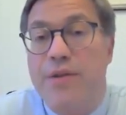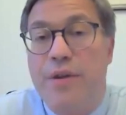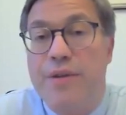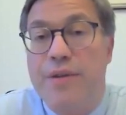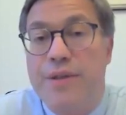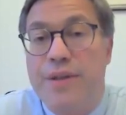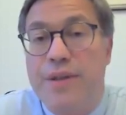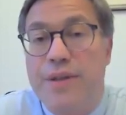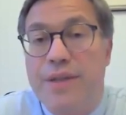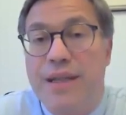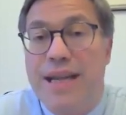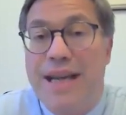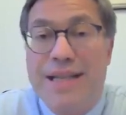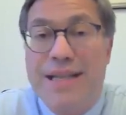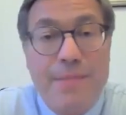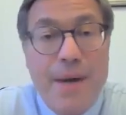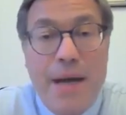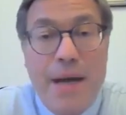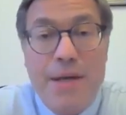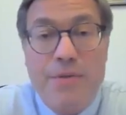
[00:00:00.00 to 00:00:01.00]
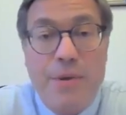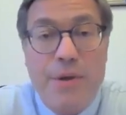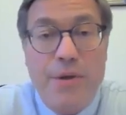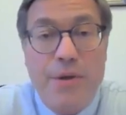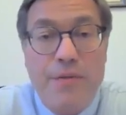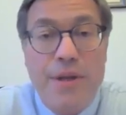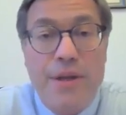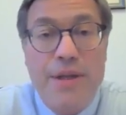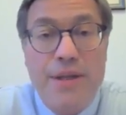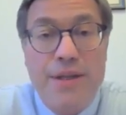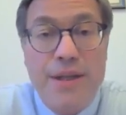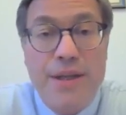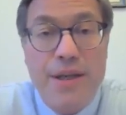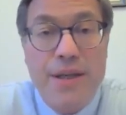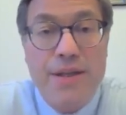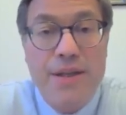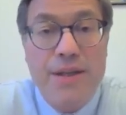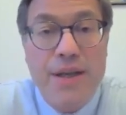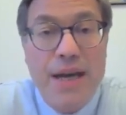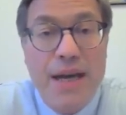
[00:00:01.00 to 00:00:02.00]
services, less management of the
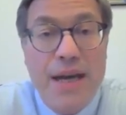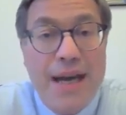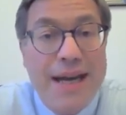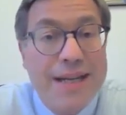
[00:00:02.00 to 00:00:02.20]
disease,